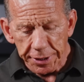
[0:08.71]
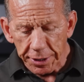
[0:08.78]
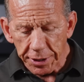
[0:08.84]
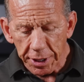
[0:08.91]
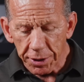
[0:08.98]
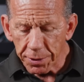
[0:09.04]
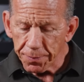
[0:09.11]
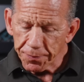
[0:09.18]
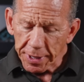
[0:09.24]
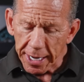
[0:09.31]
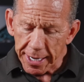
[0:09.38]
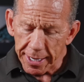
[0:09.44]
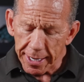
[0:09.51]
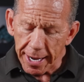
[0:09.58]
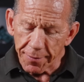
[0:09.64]
And you know,
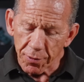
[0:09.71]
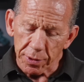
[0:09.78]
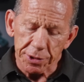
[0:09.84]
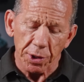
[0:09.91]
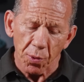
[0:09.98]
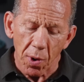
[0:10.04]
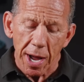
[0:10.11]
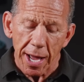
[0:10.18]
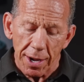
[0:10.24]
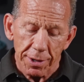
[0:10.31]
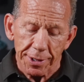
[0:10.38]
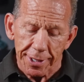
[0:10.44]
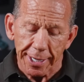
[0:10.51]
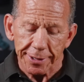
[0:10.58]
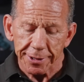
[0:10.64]
every once in a while
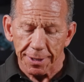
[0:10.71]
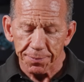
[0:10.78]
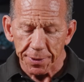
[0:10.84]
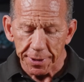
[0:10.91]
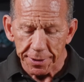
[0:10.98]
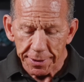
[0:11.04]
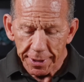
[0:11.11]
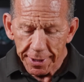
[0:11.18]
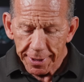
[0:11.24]
you get something,